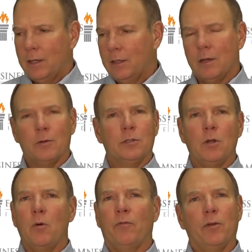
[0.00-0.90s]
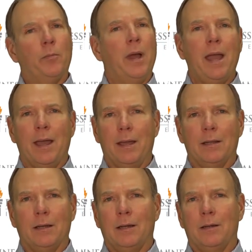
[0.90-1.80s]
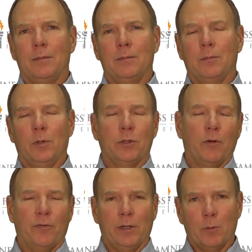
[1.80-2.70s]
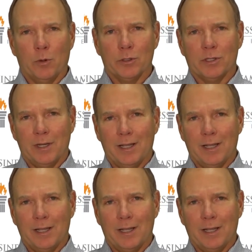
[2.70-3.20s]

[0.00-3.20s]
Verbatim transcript: you know, don't feel bad. Uh, well, don't feel any worse than